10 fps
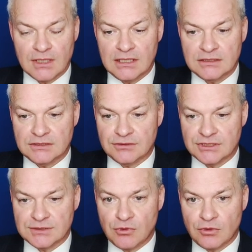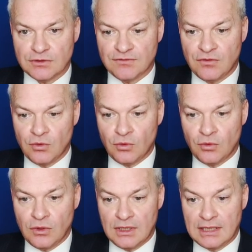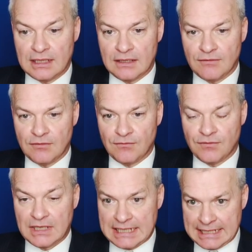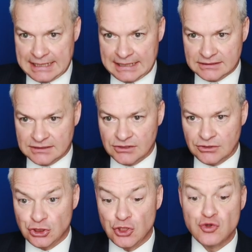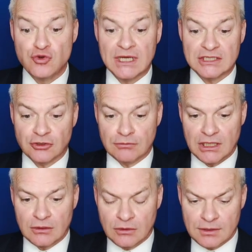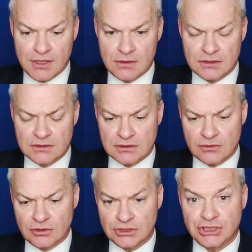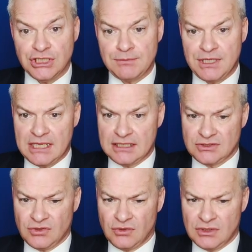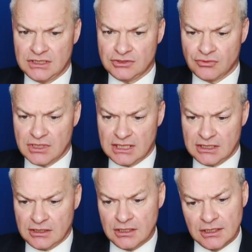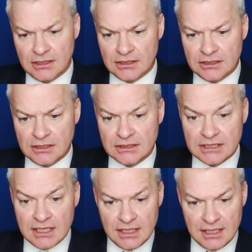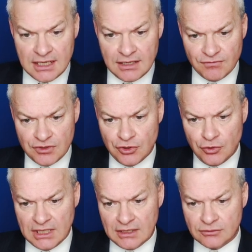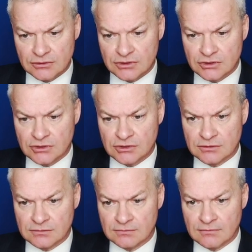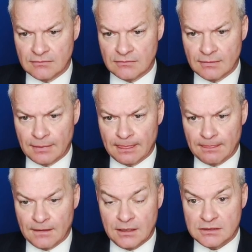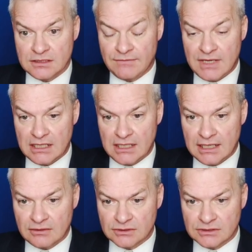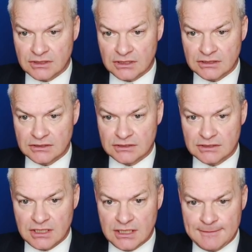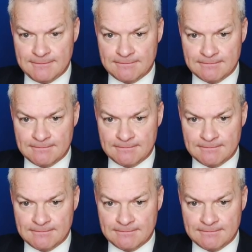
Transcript: Is there a spot for cat? 2 minutes on my clock. Opponent's got GPS on his rack. Does he have two outs? He doesn't have any outs that I can see.